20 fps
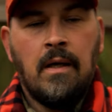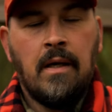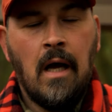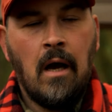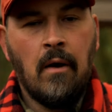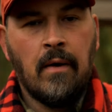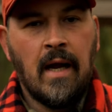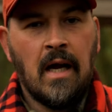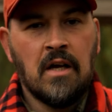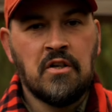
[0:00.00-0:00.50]

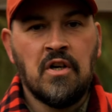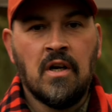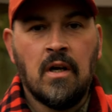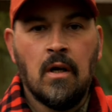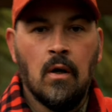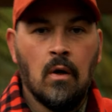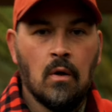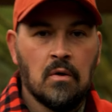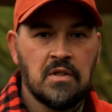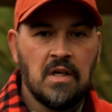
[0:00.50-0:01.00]
Now, guys and
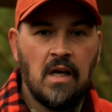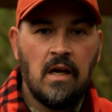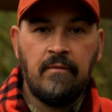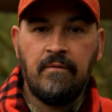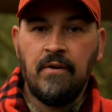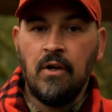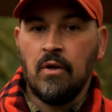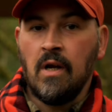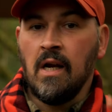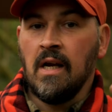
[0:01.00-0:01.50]
girls, if
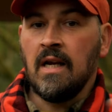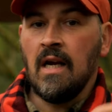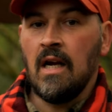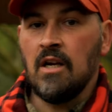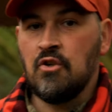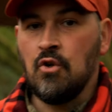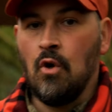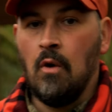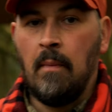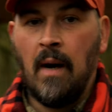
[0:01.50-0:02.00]
you can
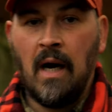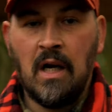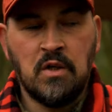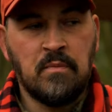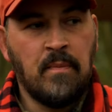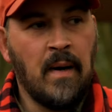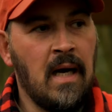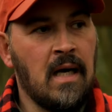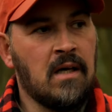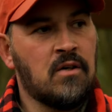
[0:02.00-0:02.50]
cast your minds
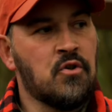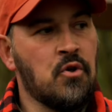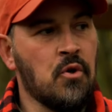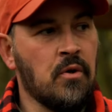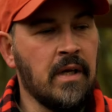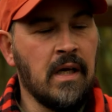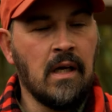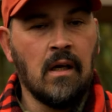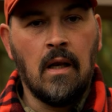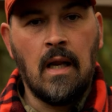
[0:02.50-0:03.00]
back to
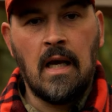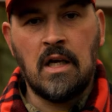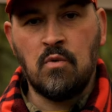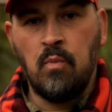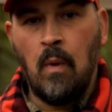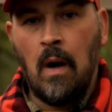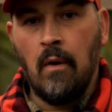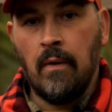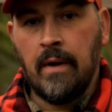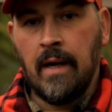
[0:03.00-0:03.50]
the last
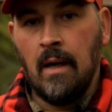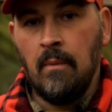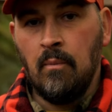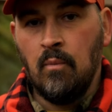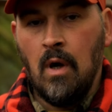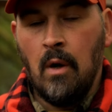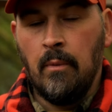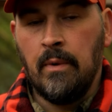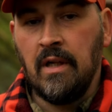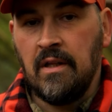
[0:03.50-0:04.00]
wild camp
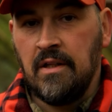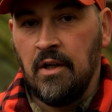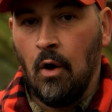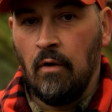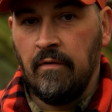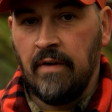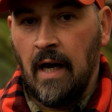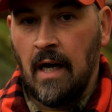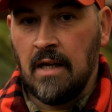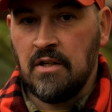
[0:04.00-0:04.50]
where we did the
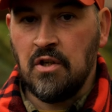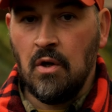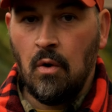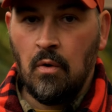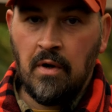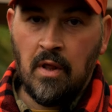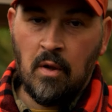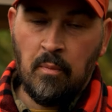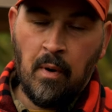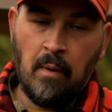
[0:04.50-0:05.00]
overnighter
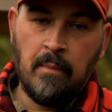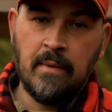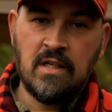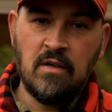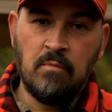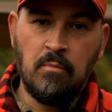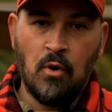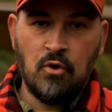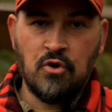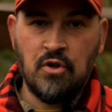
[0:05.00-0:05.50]
under the
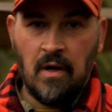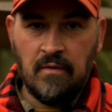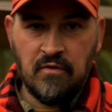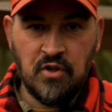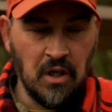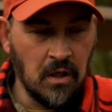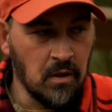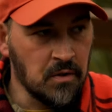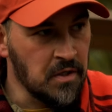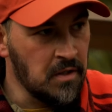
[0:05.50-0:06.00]
primitive bushcraft
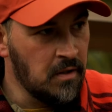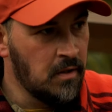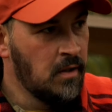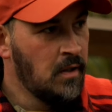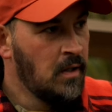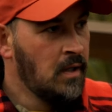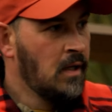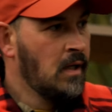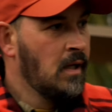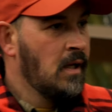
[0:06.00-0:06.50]
shelter,
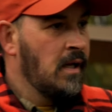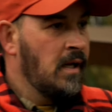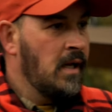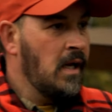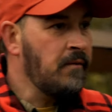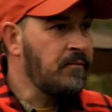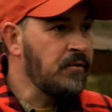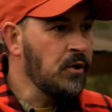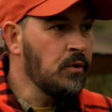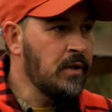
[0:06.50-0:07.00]

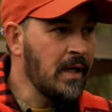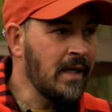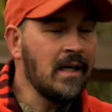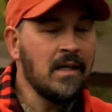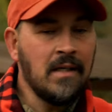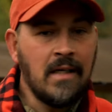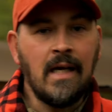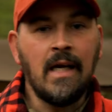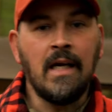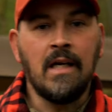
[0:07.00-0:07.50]
if you did
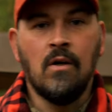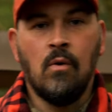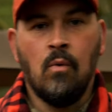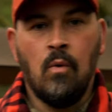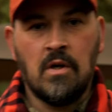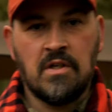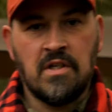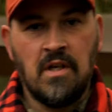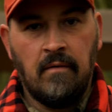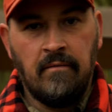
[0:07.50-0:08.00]
indeed
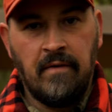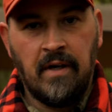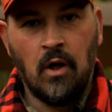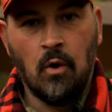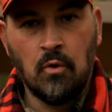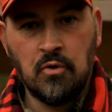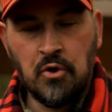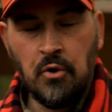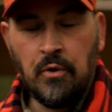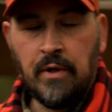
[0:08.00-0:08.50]
watch that
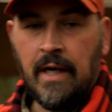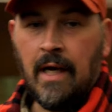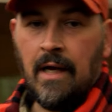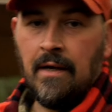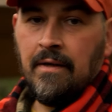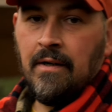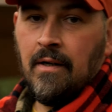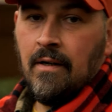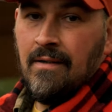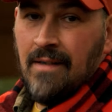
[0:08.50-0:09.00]
video to the
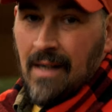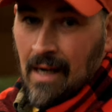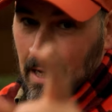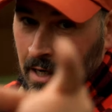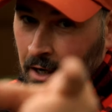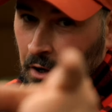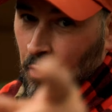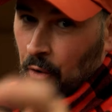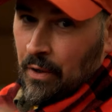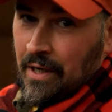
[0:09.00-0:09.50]
end,
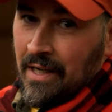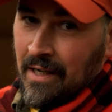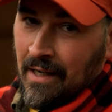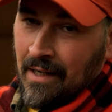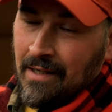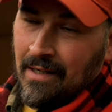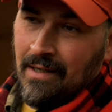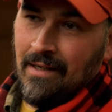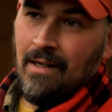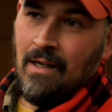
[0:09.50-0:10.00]
and I know you
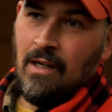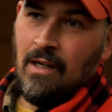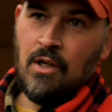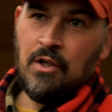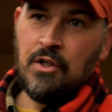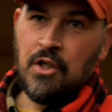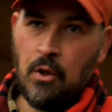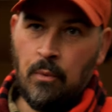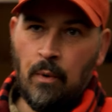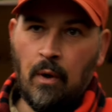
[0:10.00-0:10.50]
did,
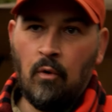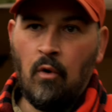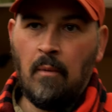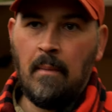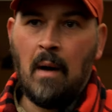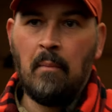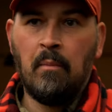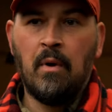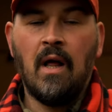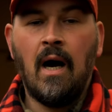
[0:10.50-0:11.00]
you will
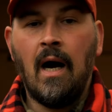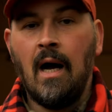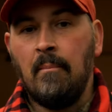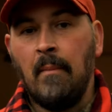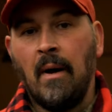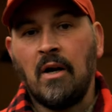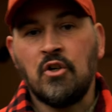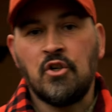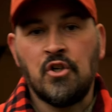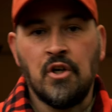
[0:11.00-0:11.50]
remember that I
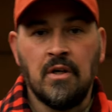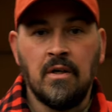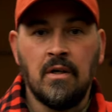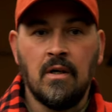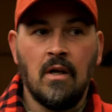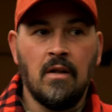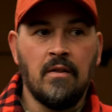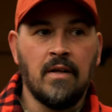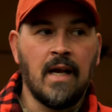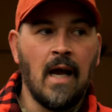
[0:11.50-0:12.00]

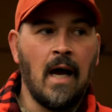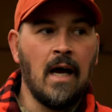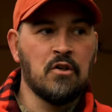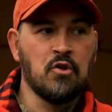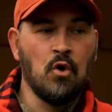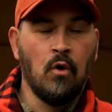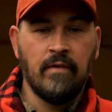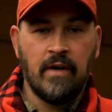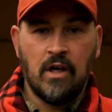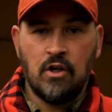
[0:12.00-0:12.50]
mentioned the guys
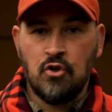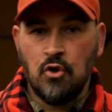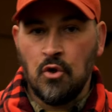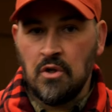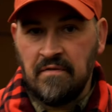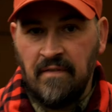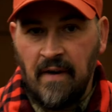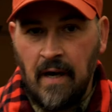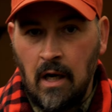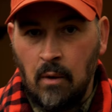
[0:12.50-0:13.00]
over at
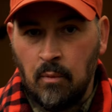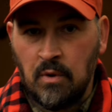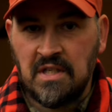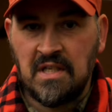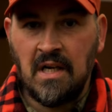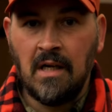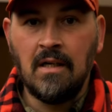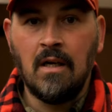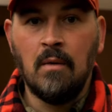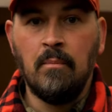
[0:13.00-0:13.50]
Trustfire were
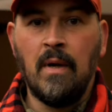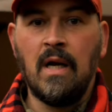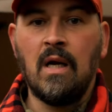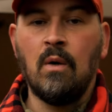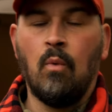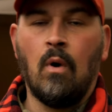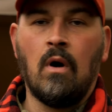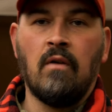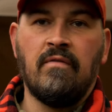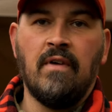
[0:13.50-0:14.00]
sending me
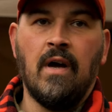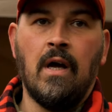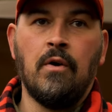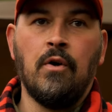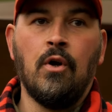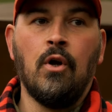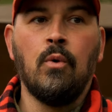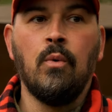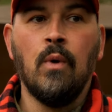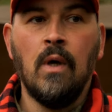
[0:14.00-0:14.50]
one of their
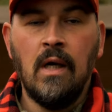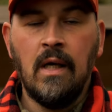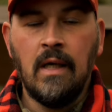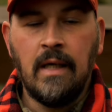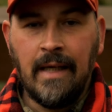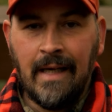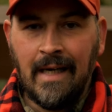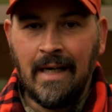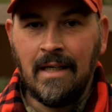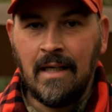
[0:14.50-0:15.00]
new
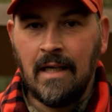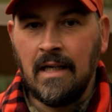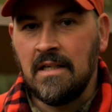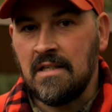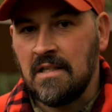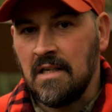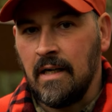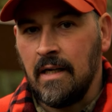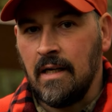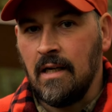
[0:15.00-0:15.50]

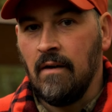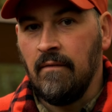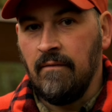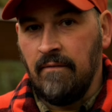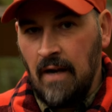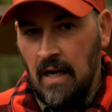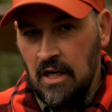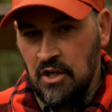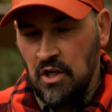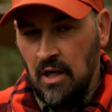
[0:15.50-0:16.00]
EDC
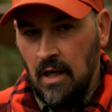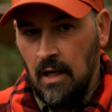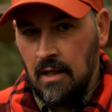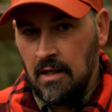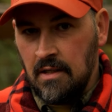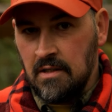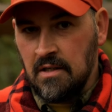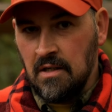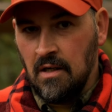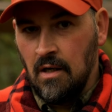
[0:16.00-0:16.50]

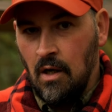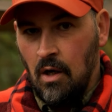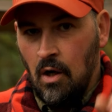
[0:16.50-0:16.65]
flashlights.